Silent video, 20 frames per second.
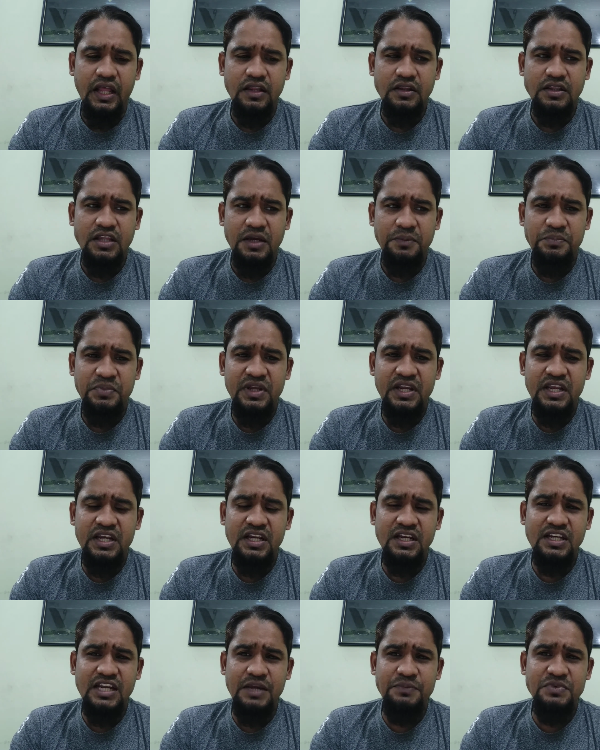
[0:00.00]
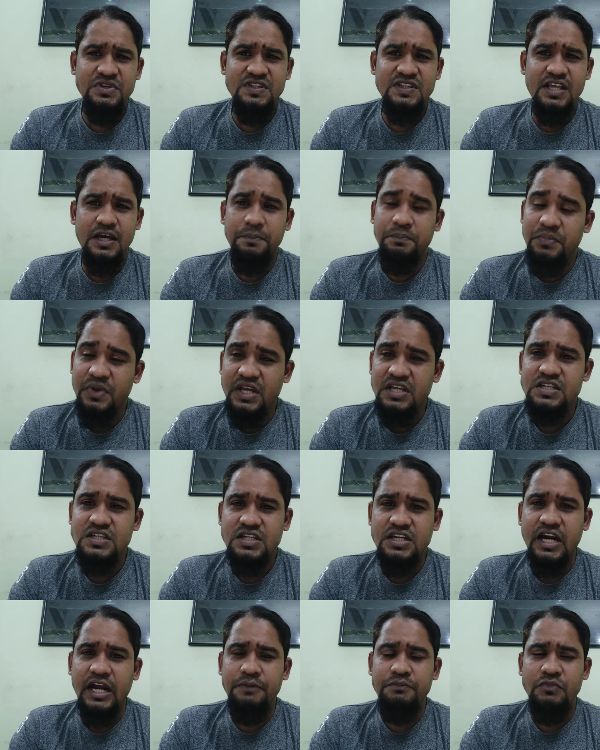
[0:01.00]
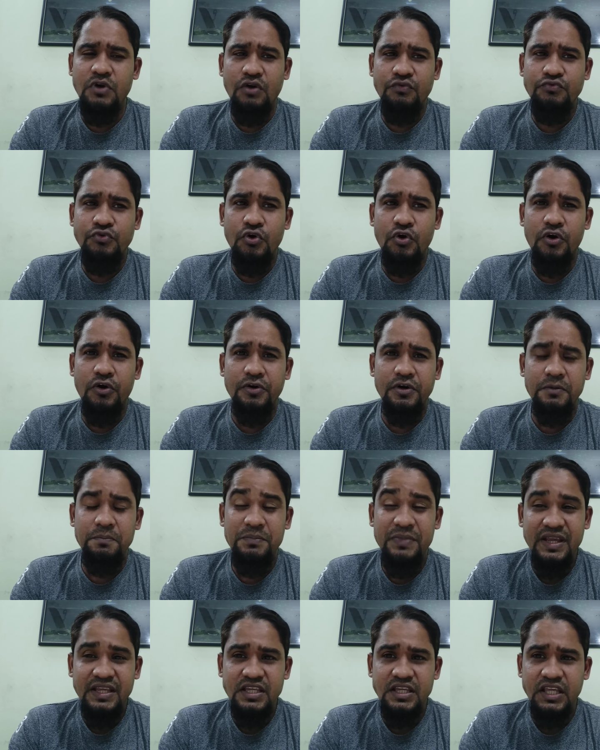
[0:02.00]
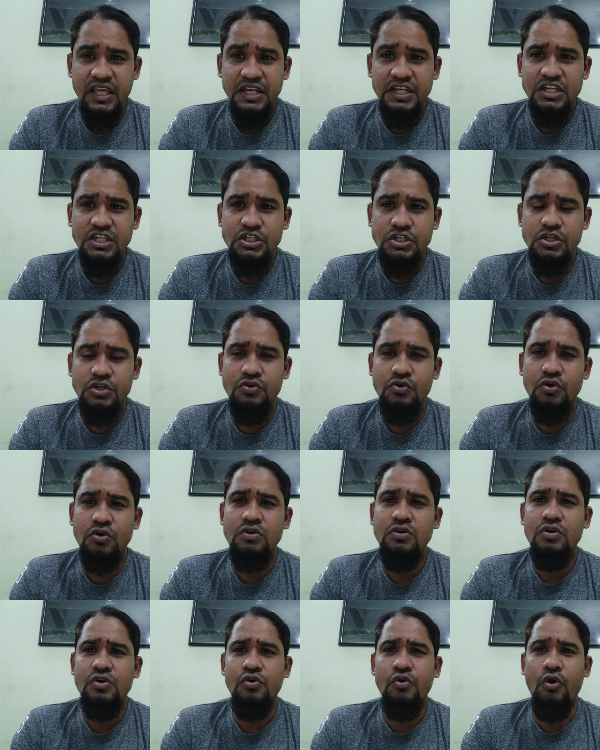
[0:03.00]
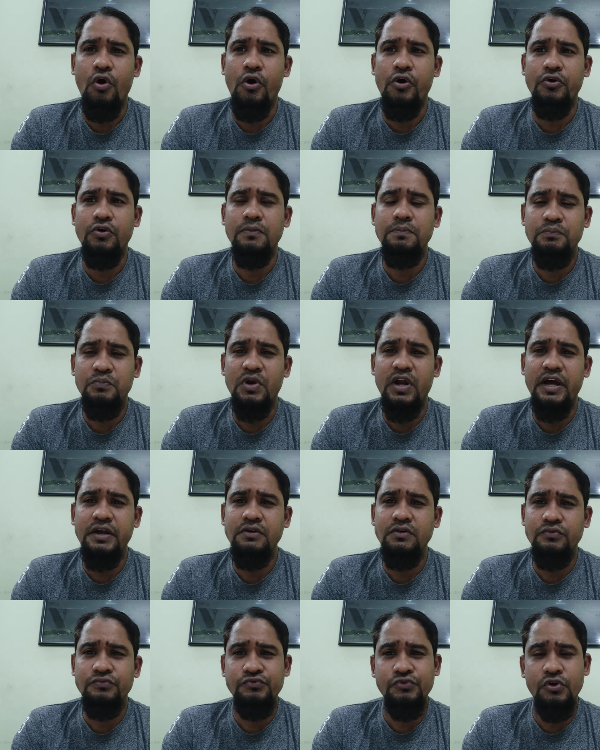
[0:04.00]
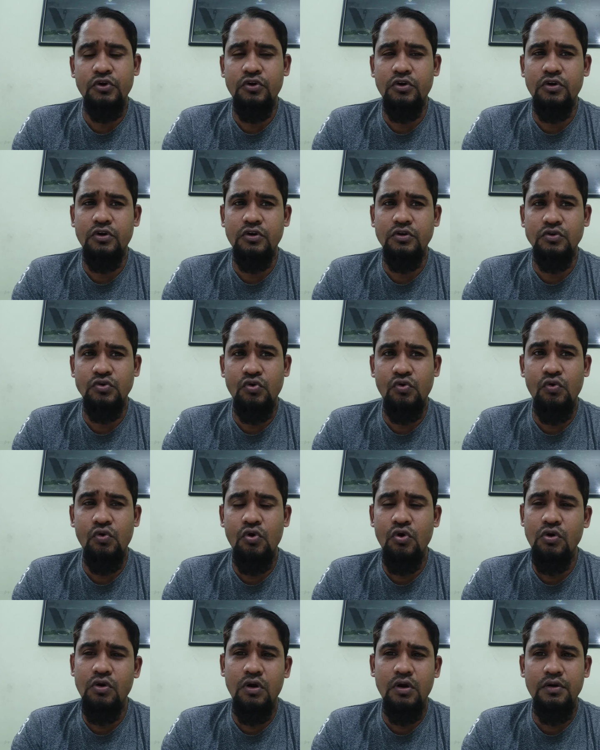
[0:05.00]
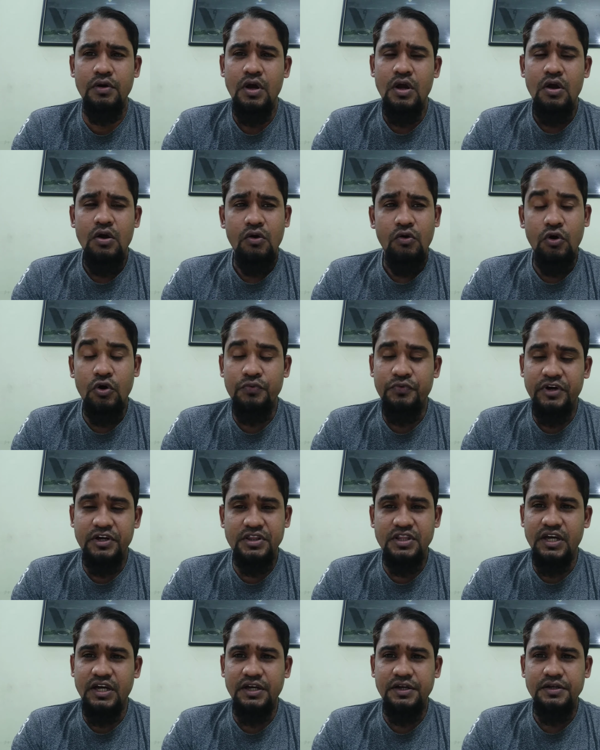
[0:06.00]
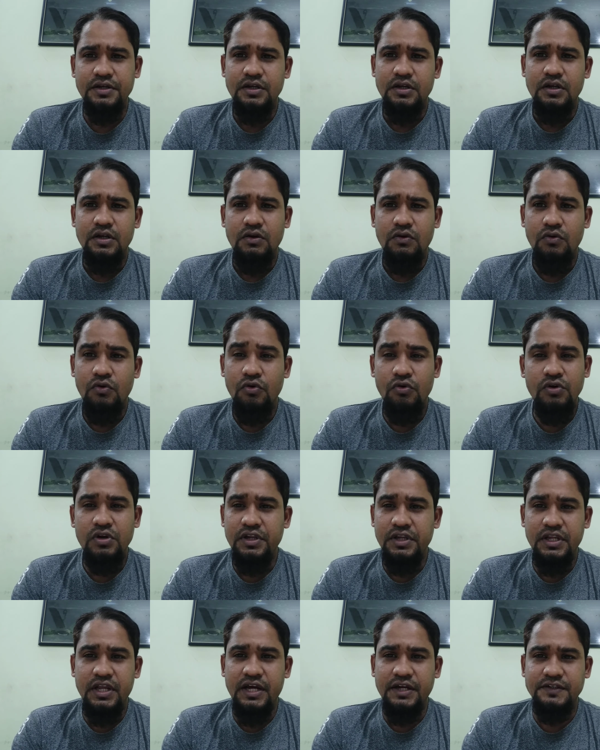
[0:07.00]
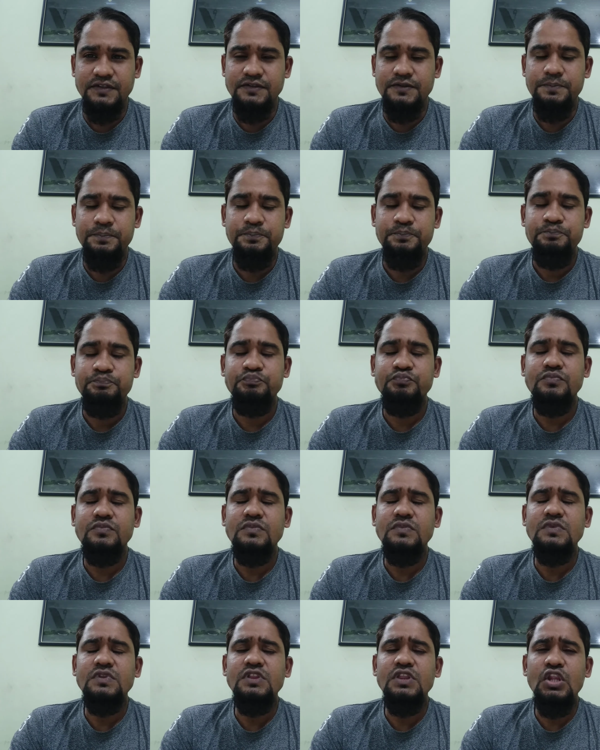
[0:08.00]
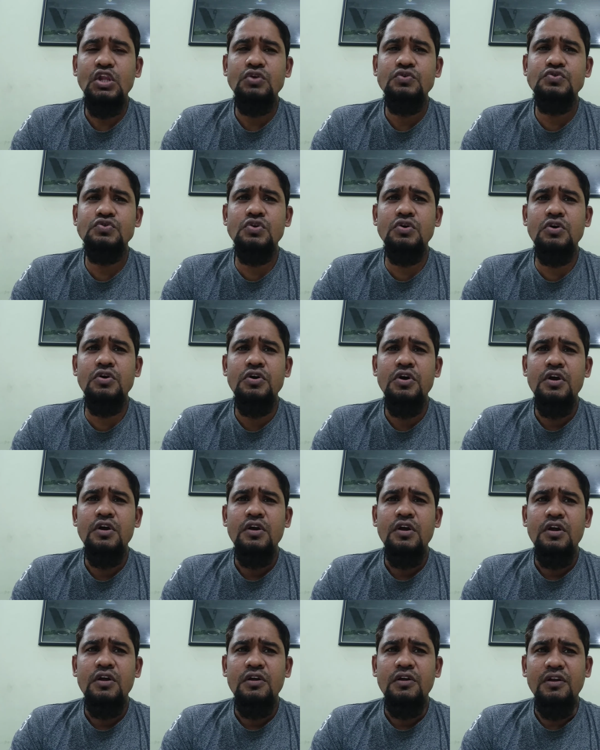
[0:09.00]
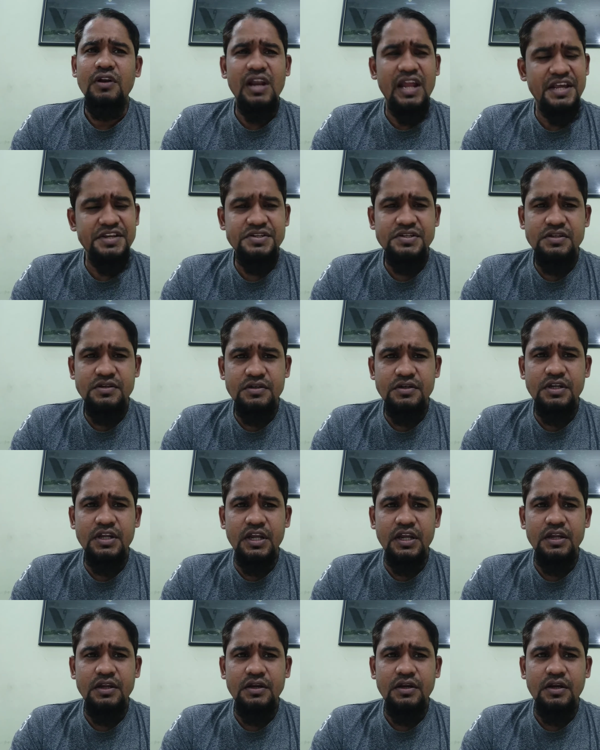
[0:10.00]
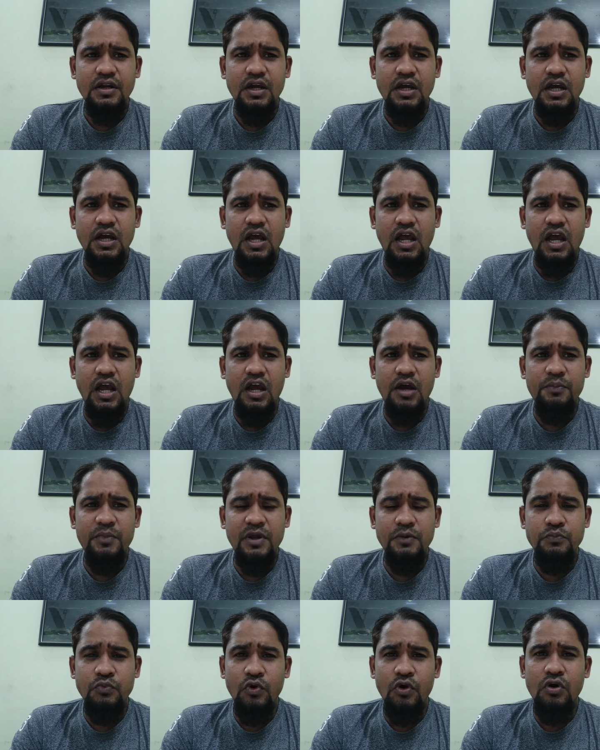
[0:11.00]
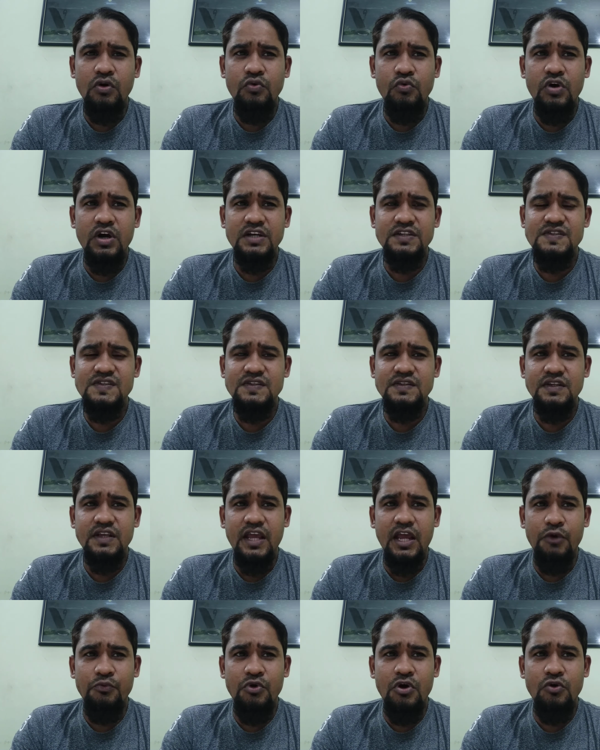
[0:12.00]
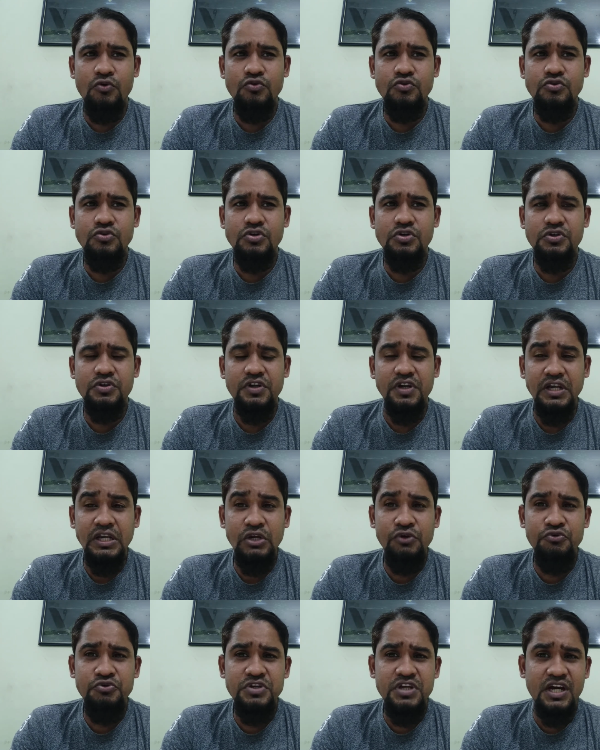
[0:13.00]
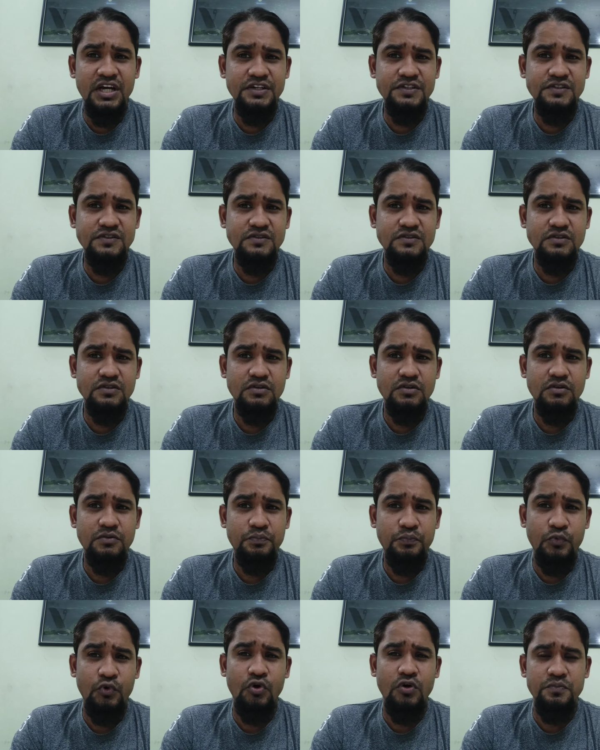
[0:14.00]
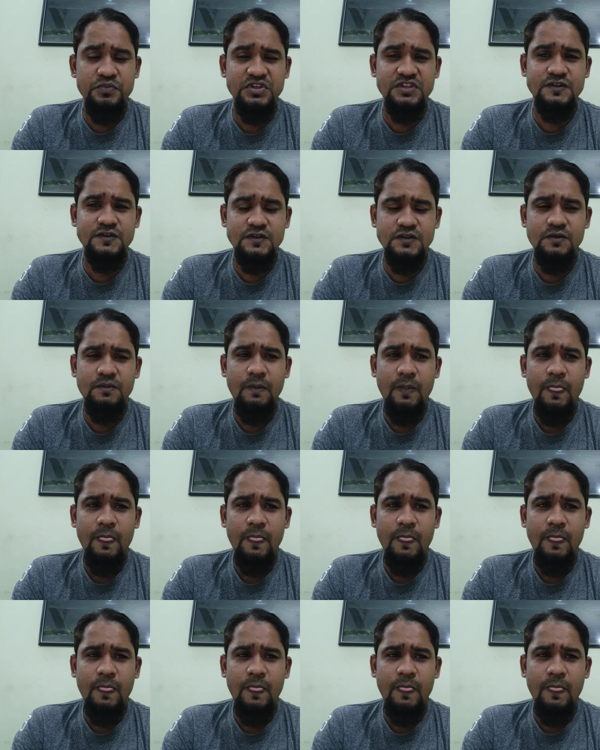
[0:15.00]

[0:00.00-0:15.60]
the beginning time is the best time for making any schedule or plan for all over the whole years. So last day my blog was about New Year's promise